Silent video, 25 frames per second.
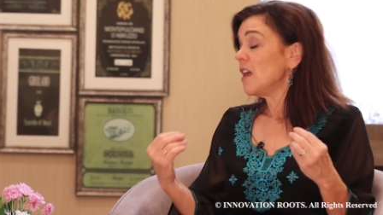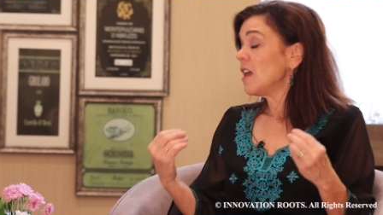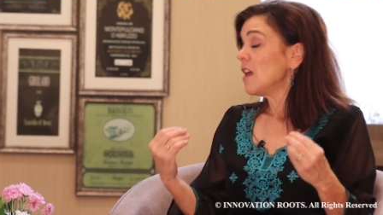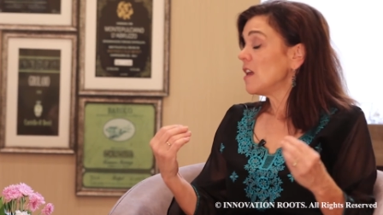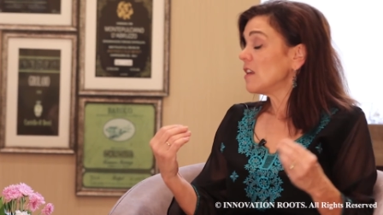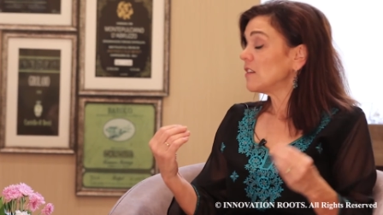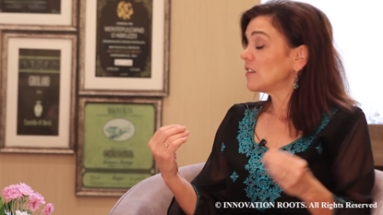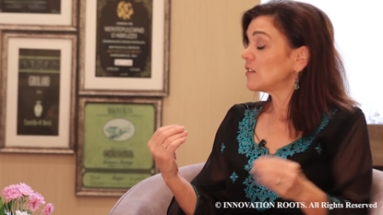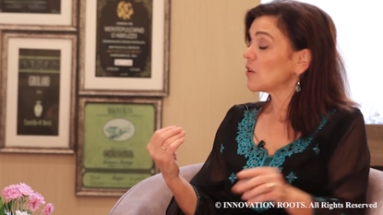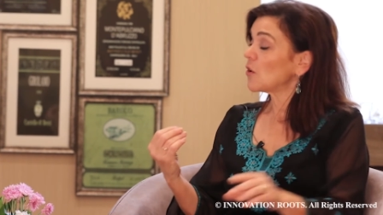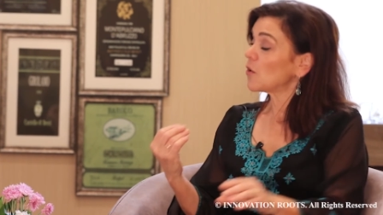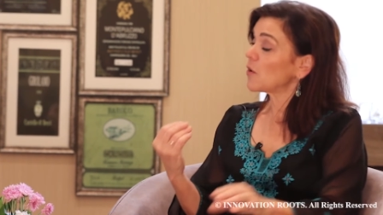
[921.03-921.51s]

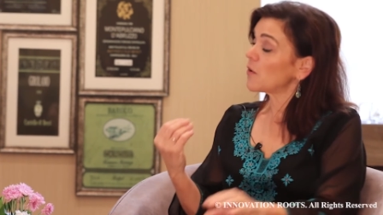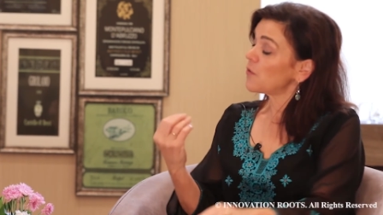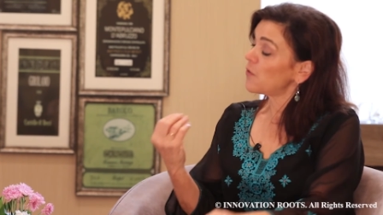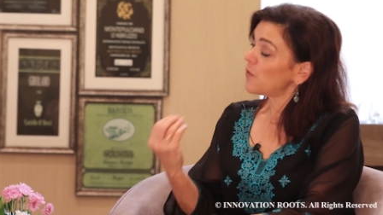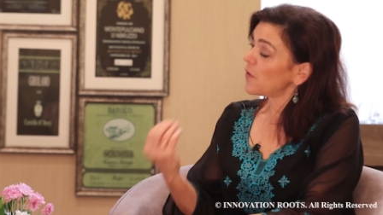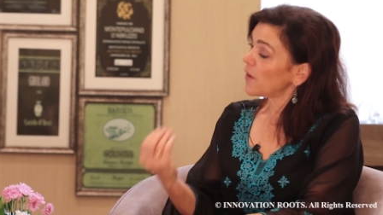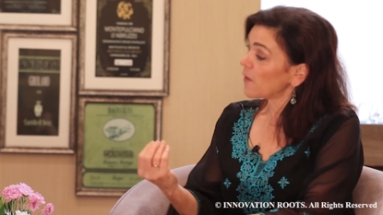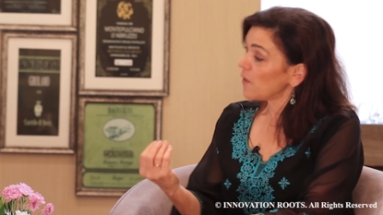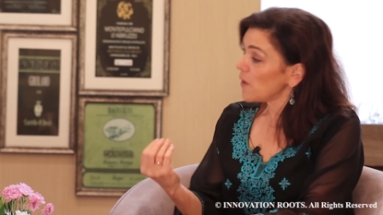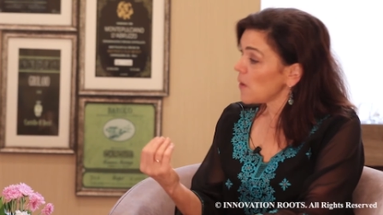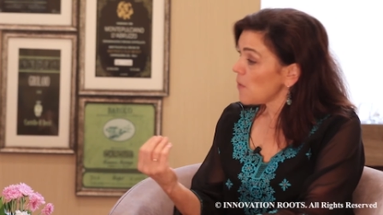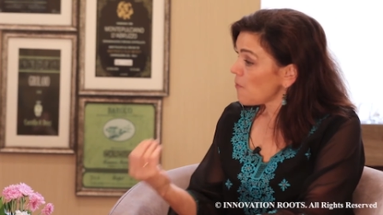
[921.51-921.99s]
So a
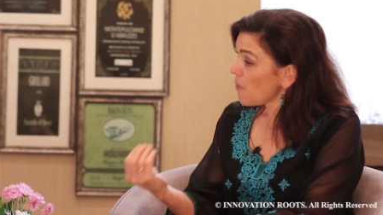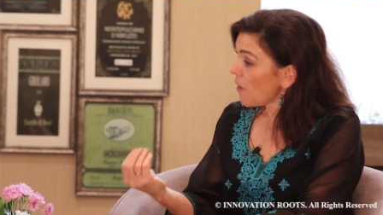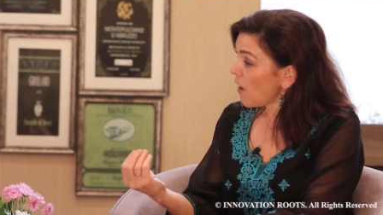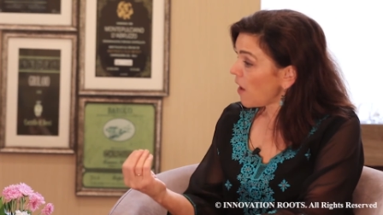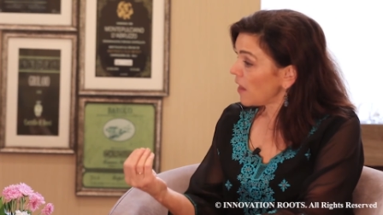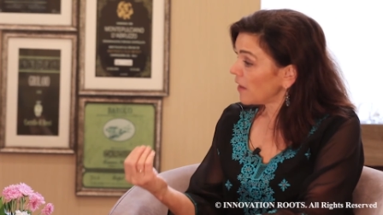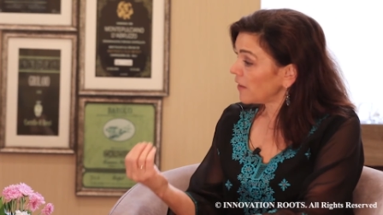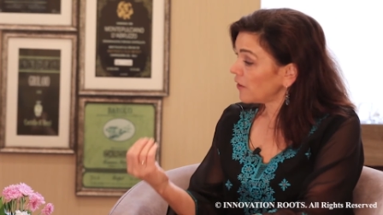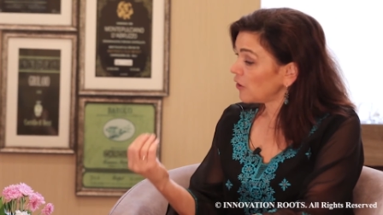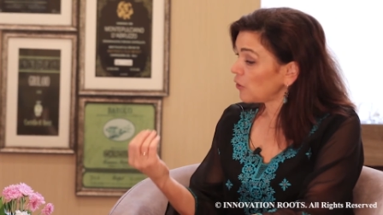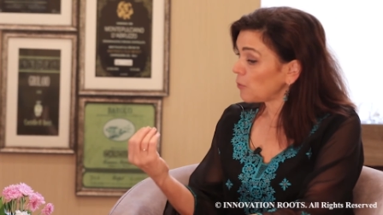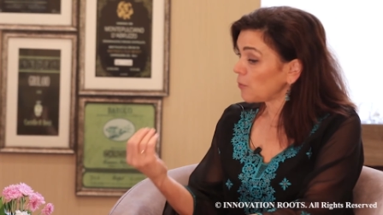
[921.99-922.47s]
very
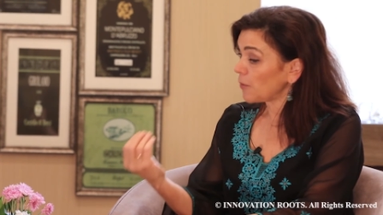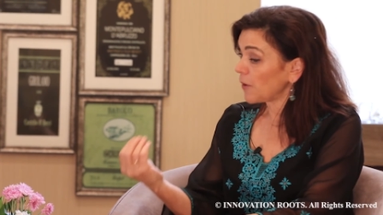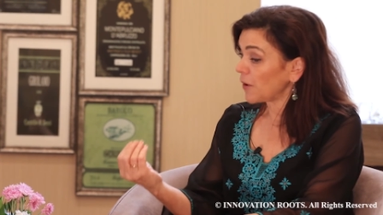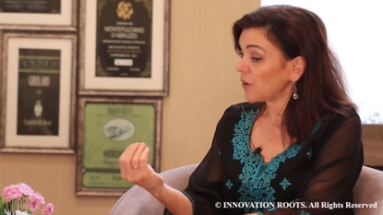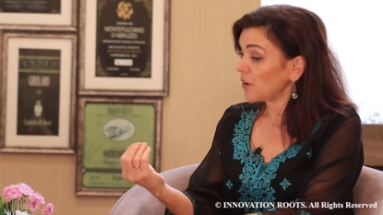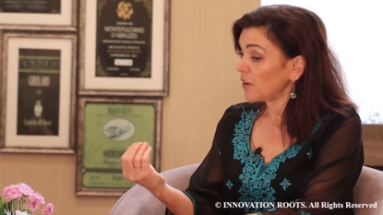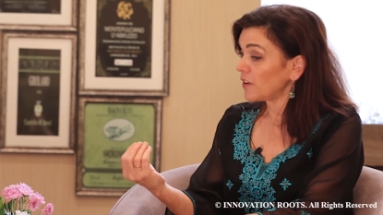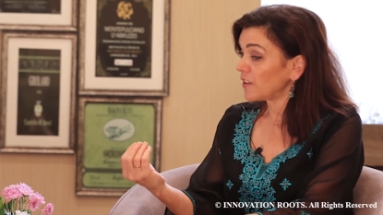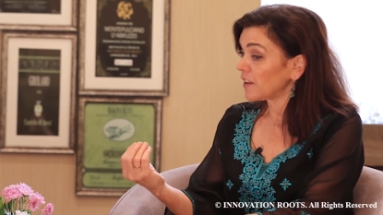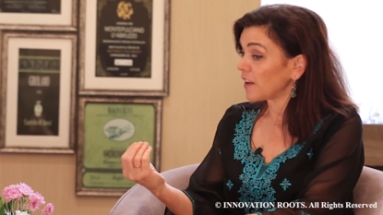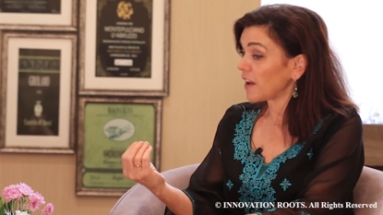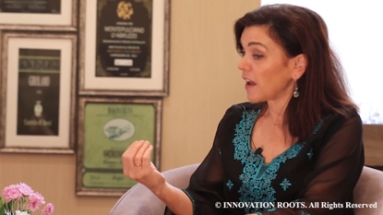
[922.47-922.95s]
polished
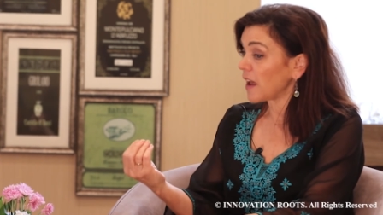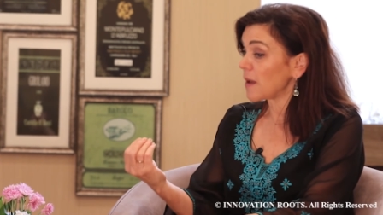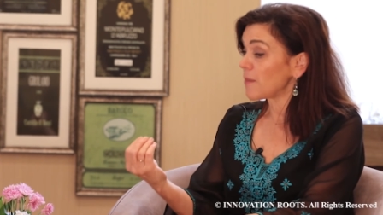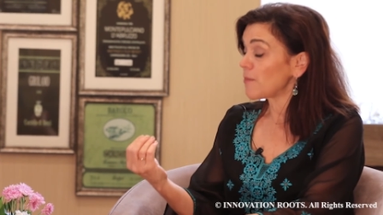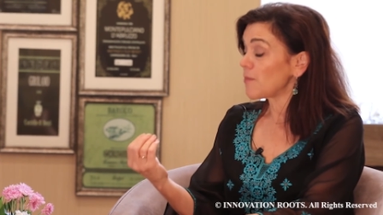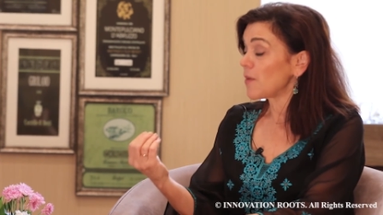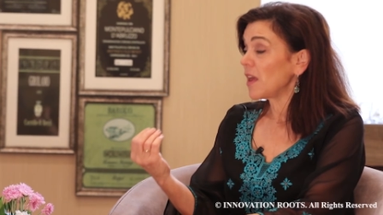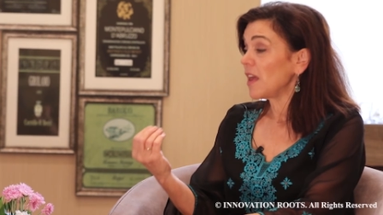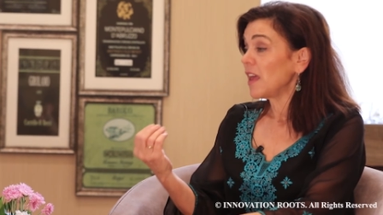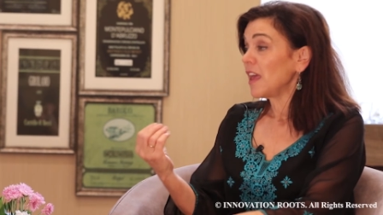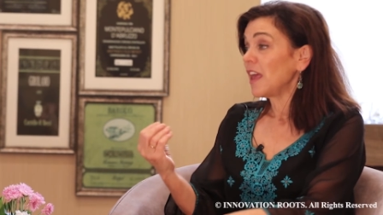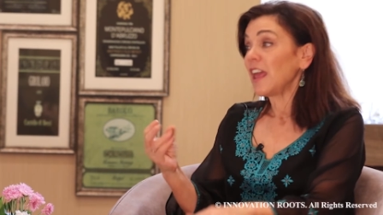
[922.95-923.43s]
prototype,
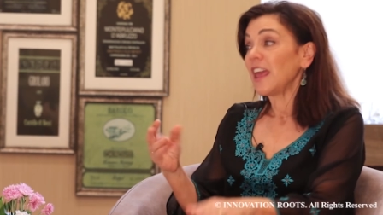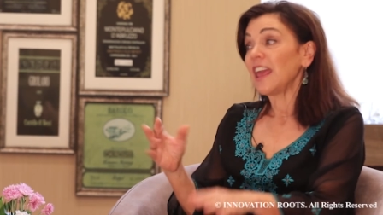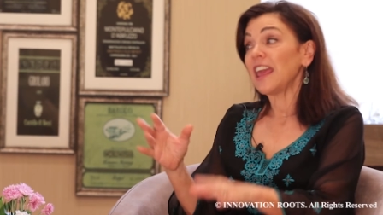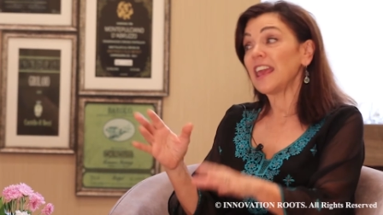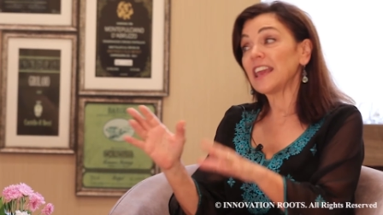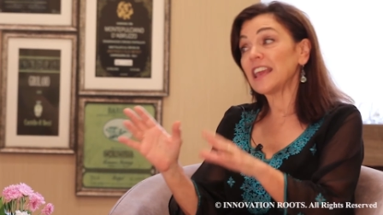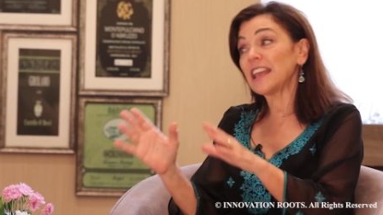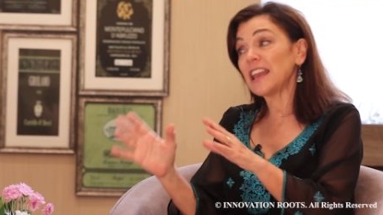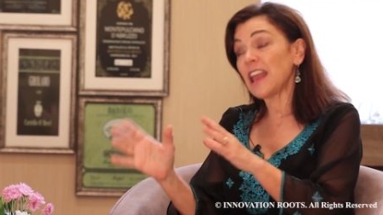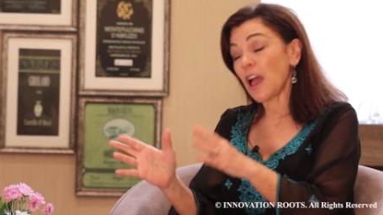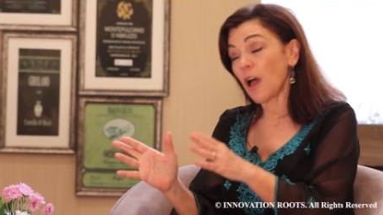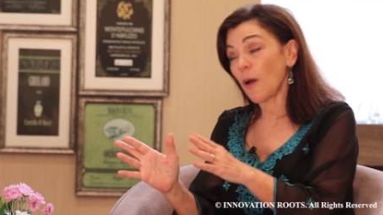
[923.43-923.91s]
it
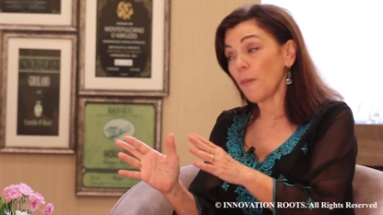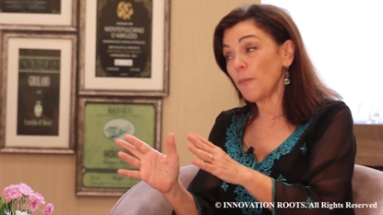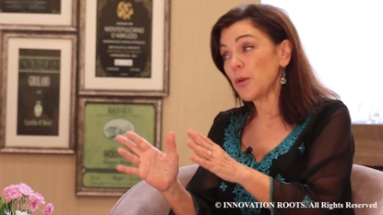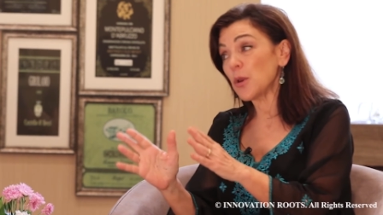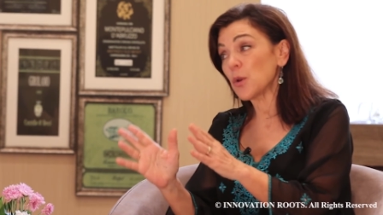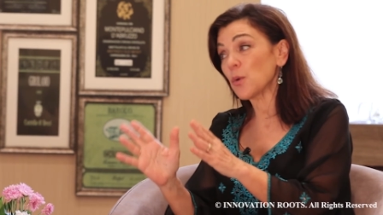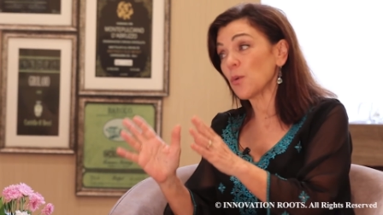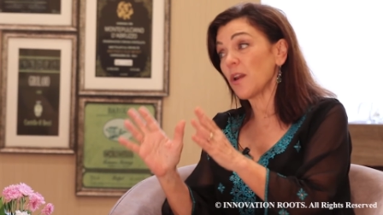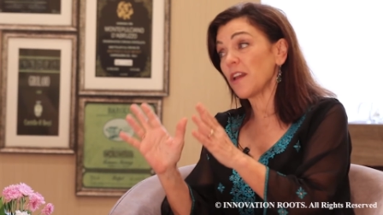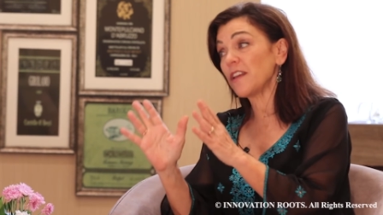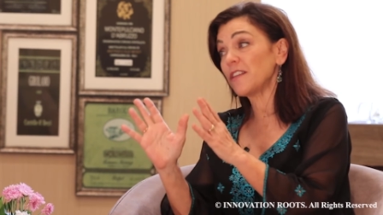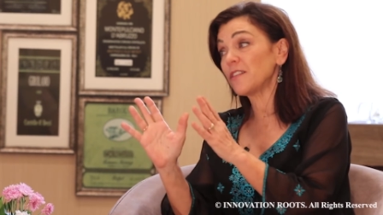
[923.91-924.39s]
can help you
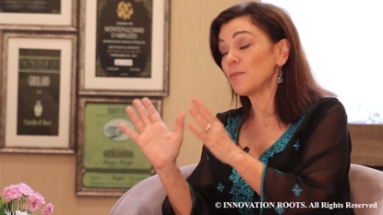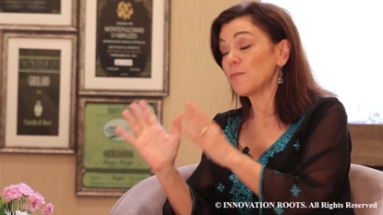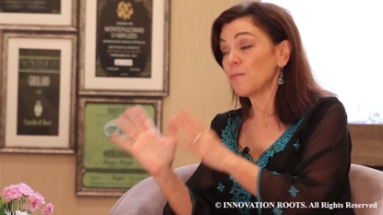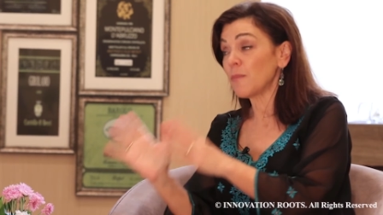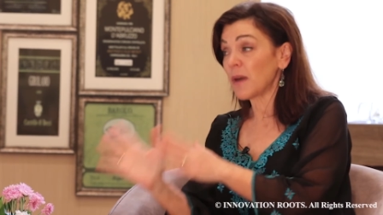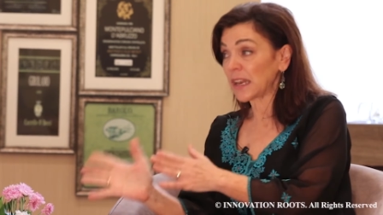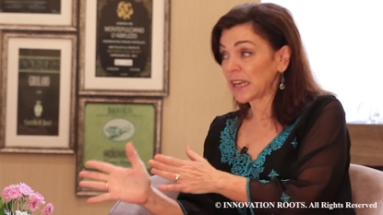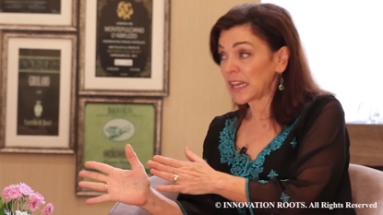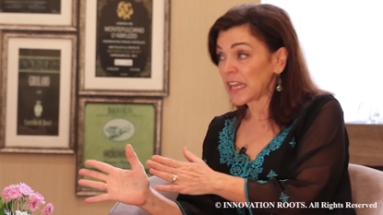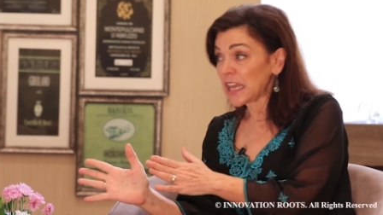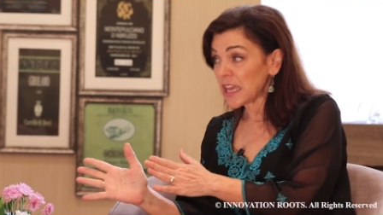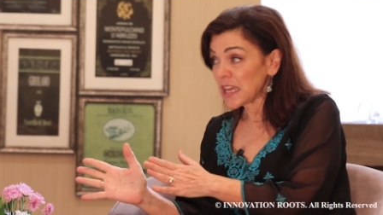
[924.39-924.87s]
raise
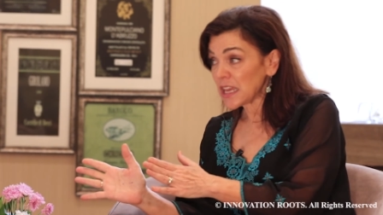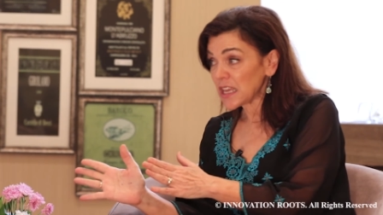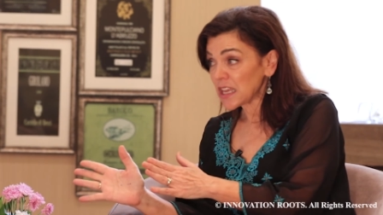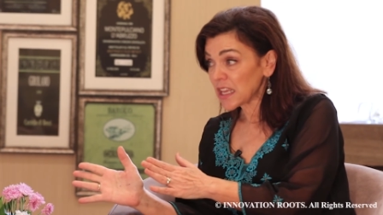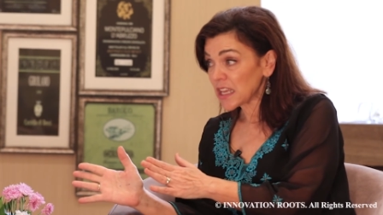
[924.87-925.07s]
money,